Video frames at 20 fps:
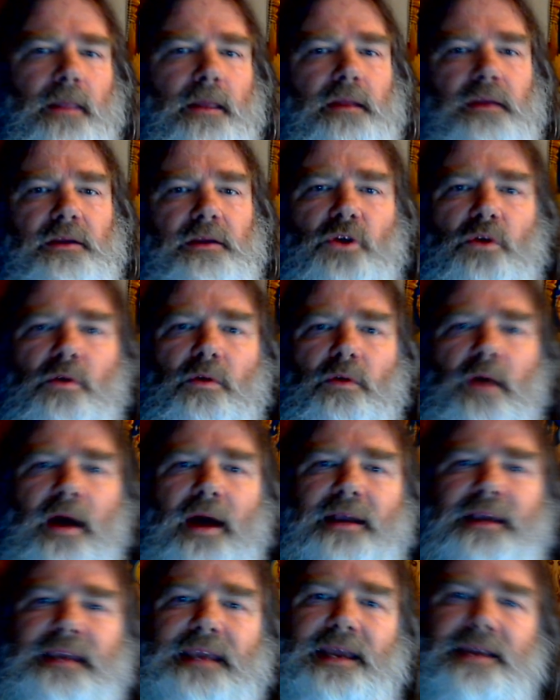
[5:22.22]
You know,
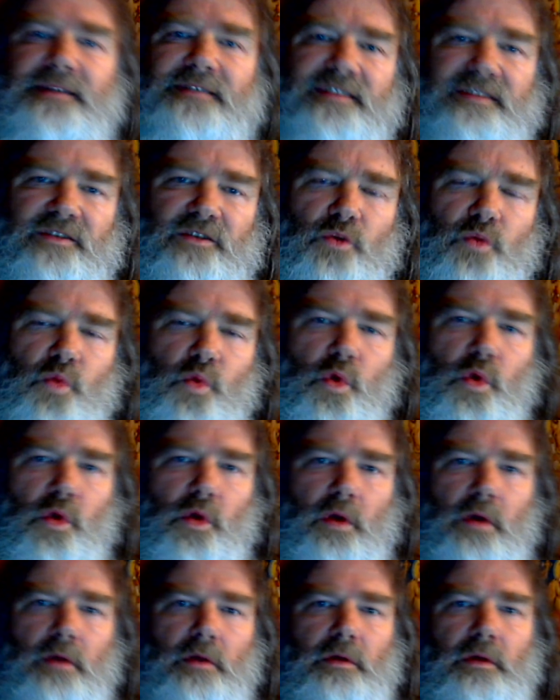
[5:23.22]
against the
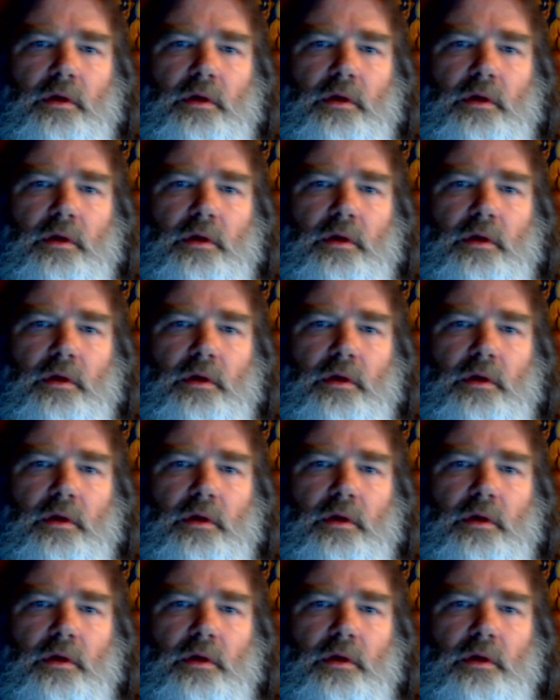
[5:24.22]
war.